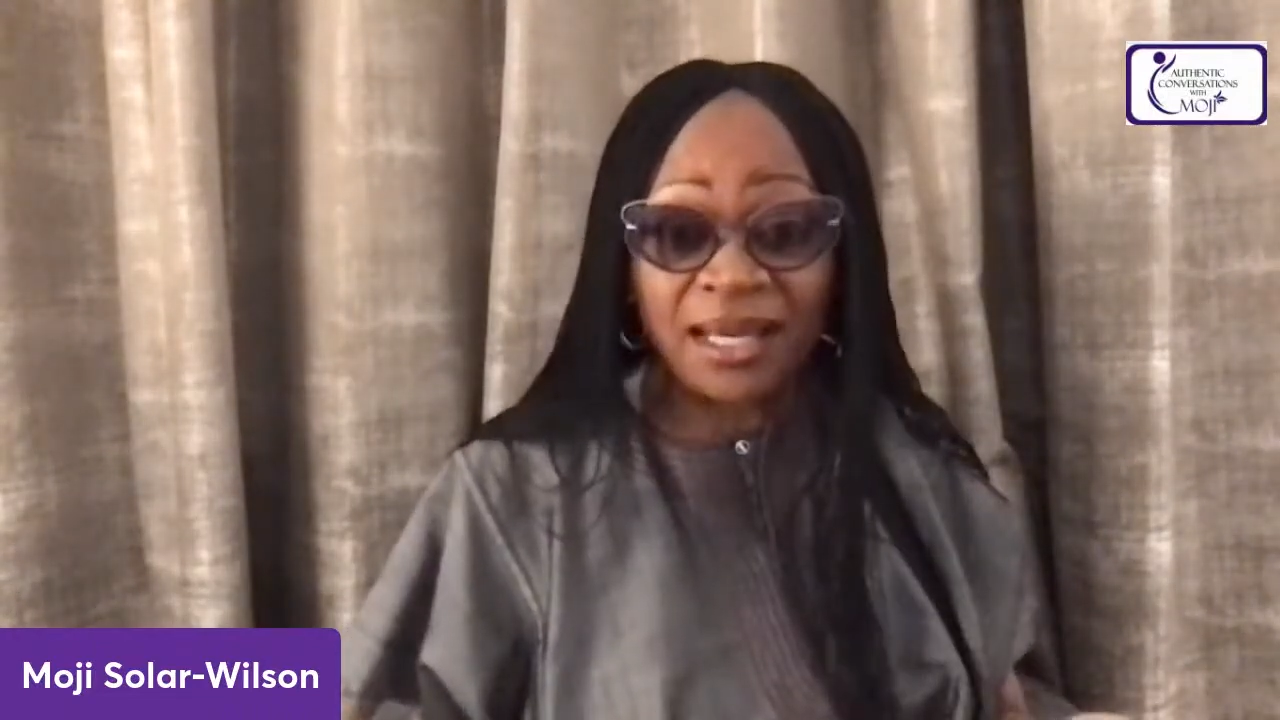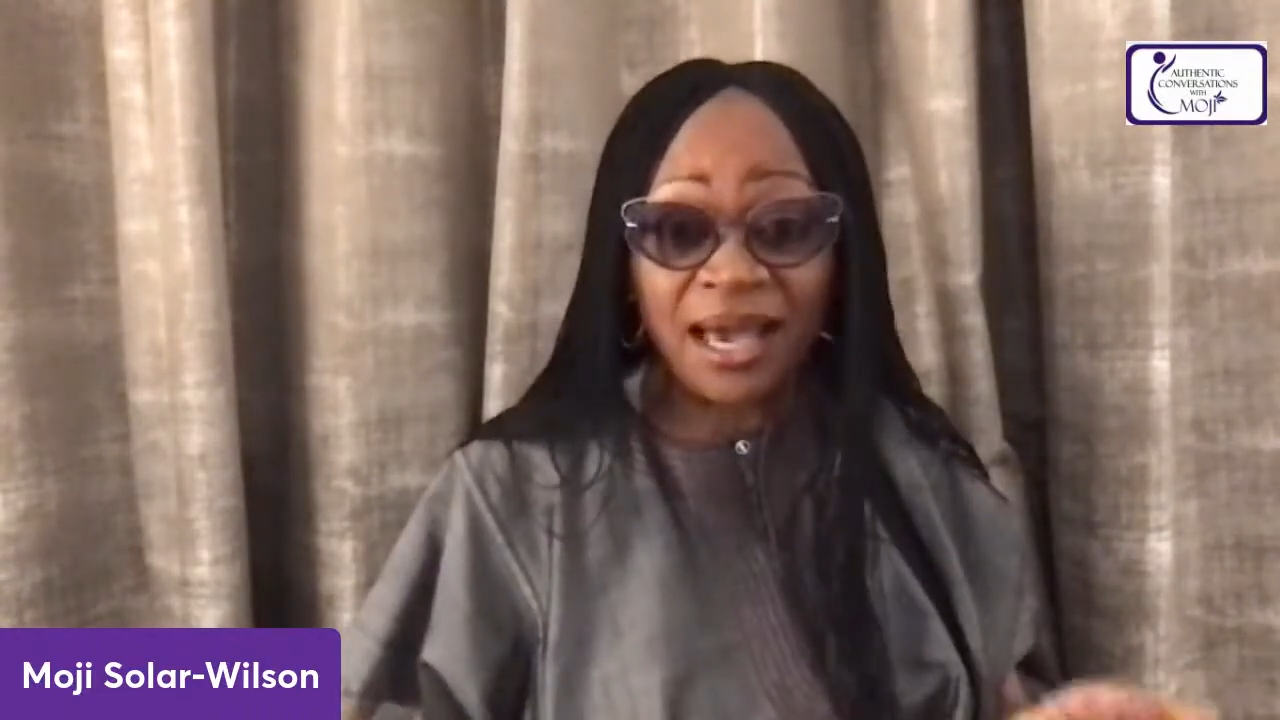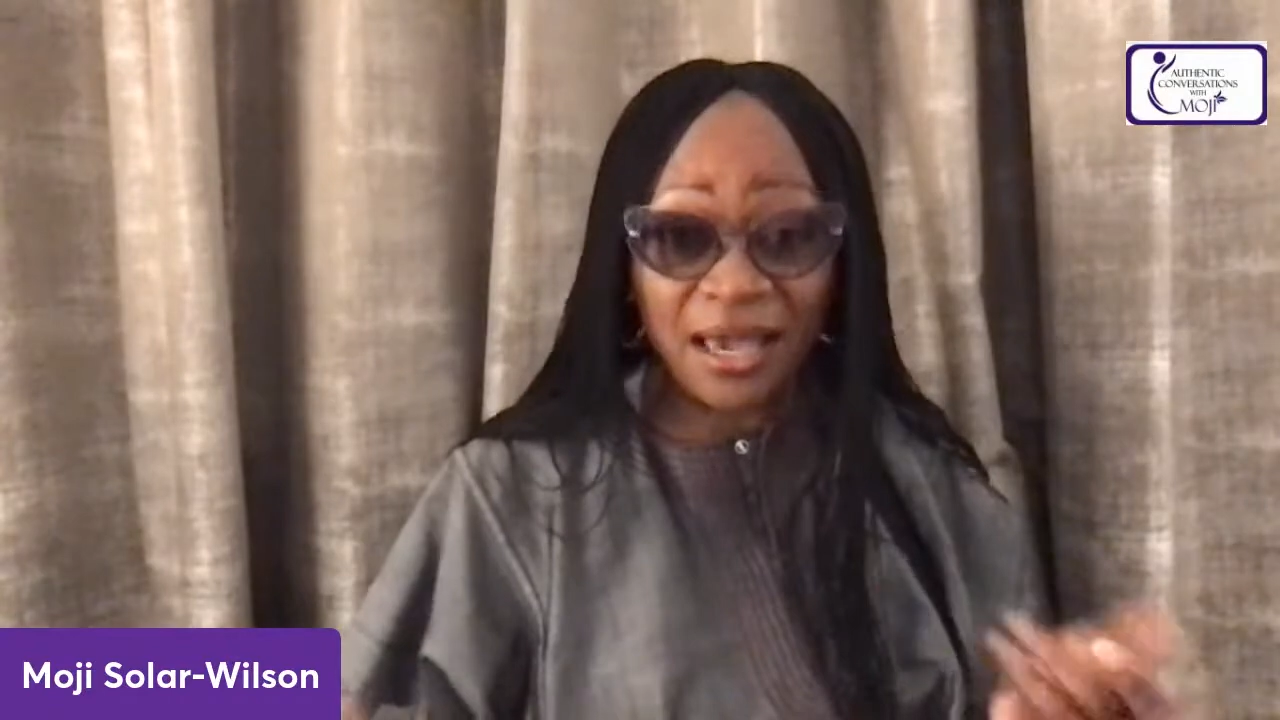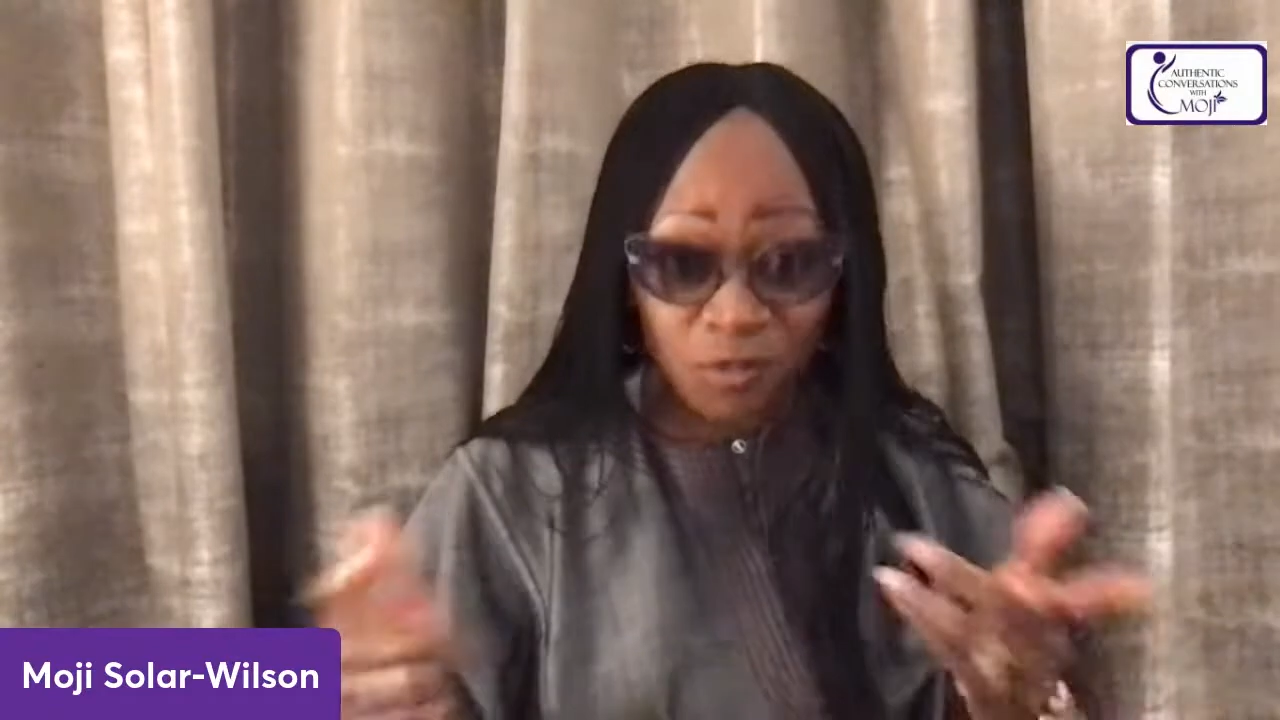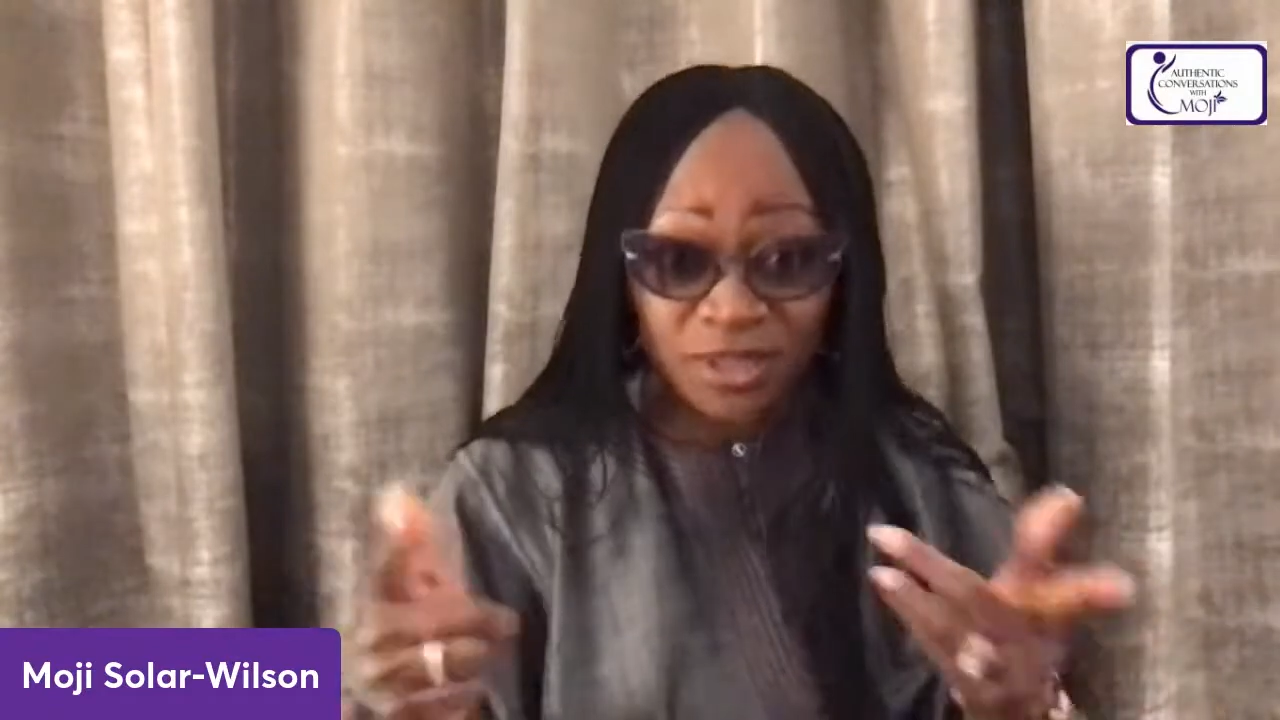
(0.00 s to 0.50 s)

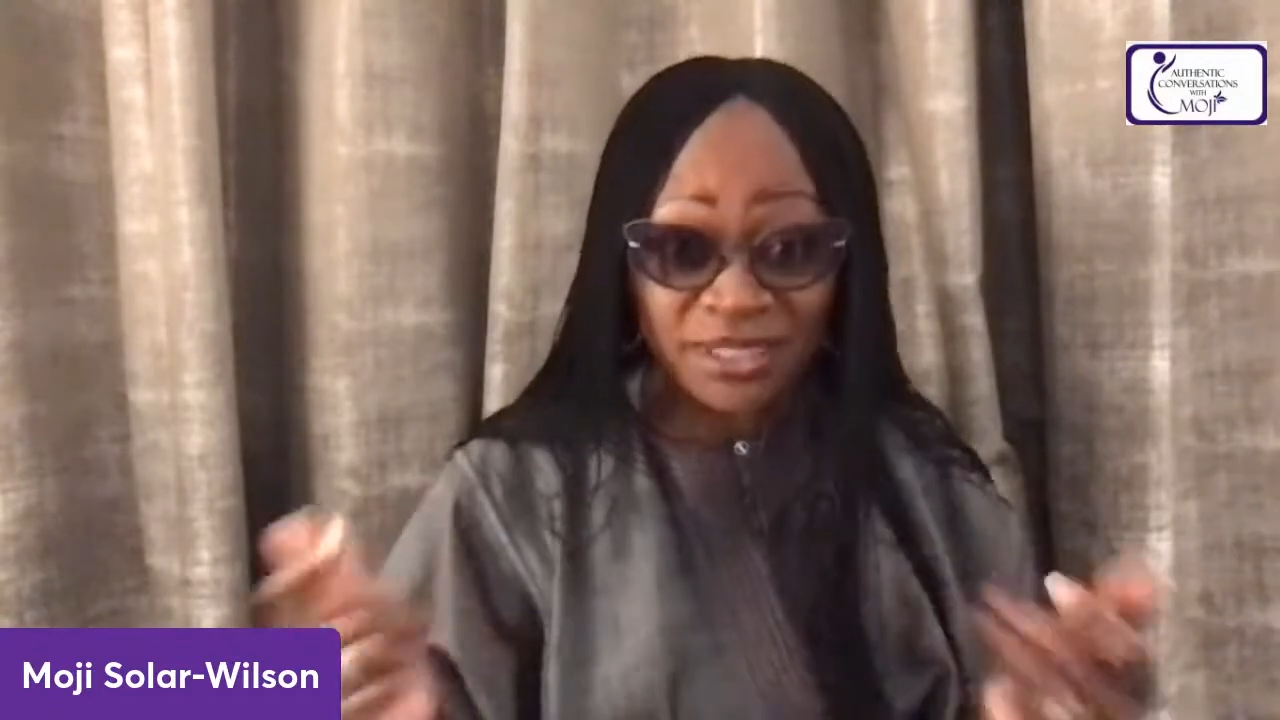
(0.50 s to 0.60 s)
I will